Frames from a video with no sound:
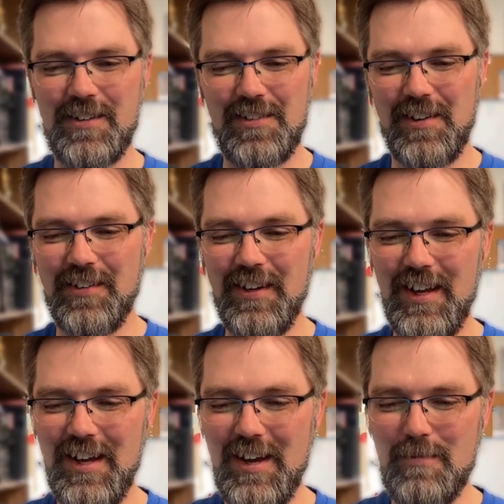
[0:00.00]
So,
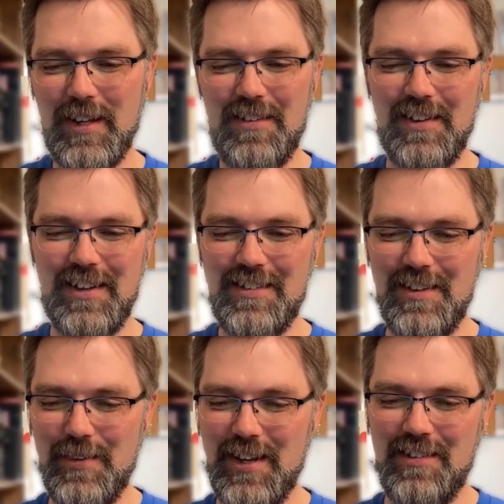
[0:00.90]
but let's, let's
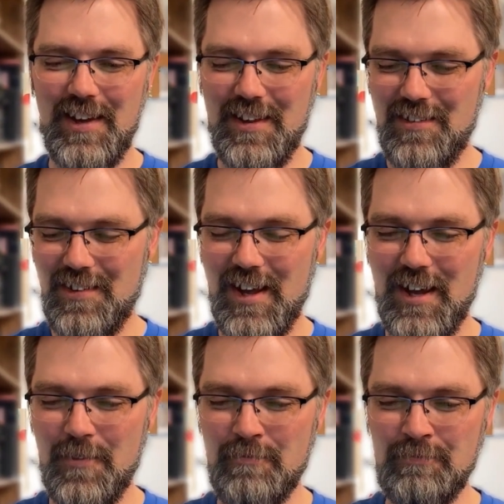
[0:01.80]
see what it says. Um,